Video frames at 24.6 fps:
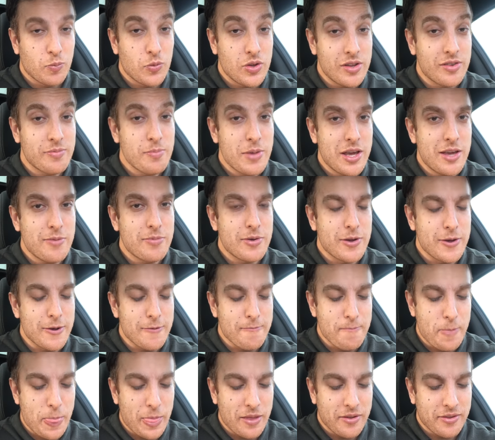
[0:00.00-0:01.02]
This may be
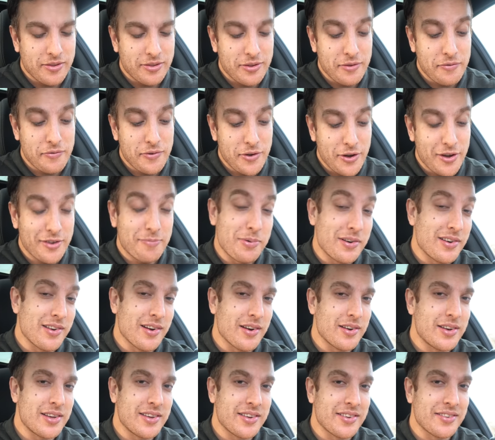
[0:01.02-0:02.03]
the first
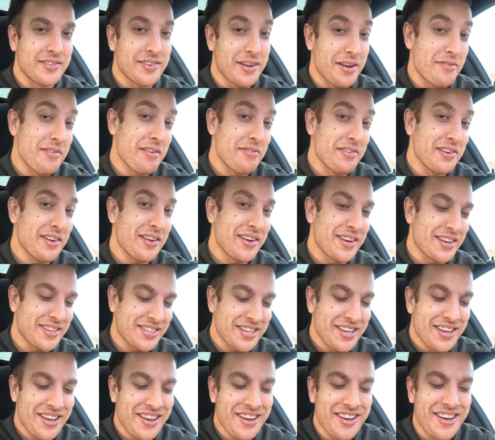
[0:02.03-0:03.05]
biryani that I've ever
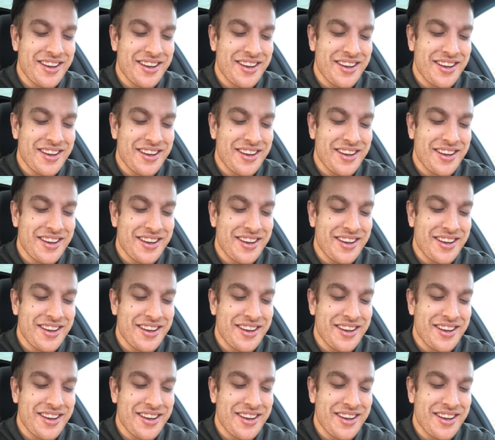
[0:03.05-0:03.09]
liked.